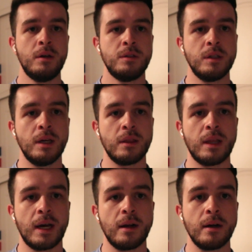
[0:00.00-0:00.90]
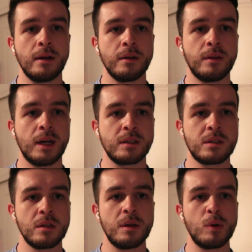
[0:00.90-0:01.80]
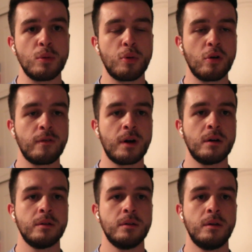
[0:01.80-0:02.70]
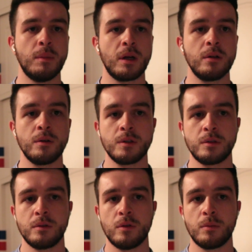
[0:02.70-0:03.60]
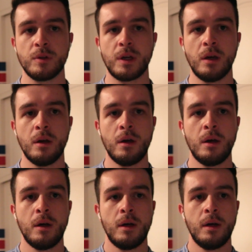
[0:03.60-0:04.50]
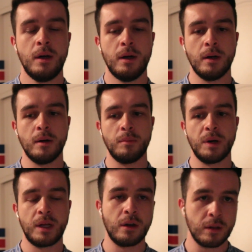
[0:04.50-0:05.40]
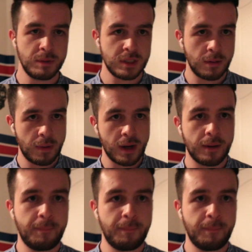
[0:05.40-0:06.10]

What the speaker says: to get that slimmer profile in my clothes normally. But here, let me step back.